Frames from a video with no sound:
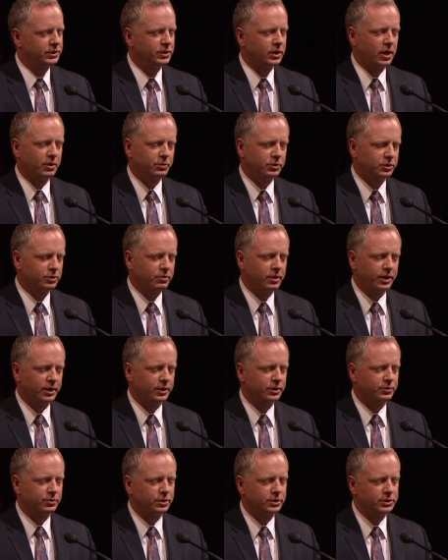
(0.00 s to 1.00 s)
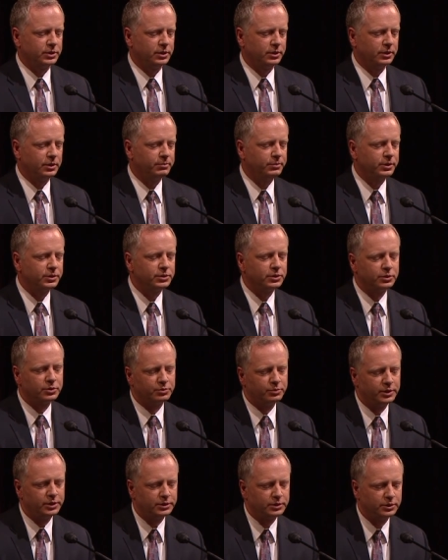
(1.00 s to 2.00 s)
John was quite interested in the
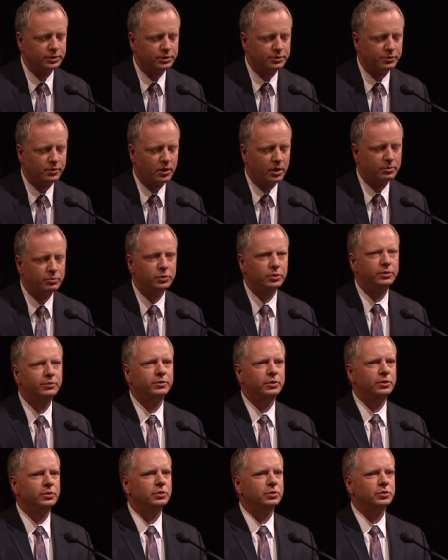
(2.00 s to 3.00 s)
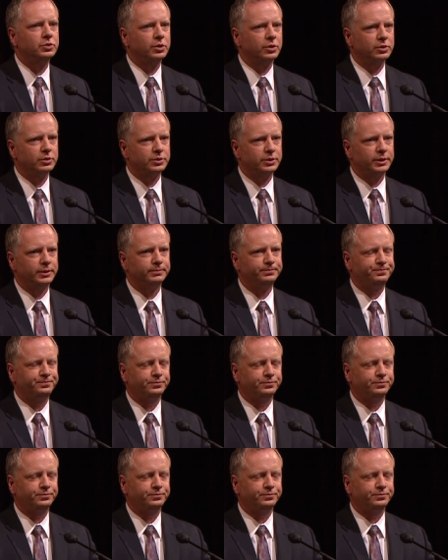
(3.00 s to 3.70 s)
business reasons for our move to New Jersey.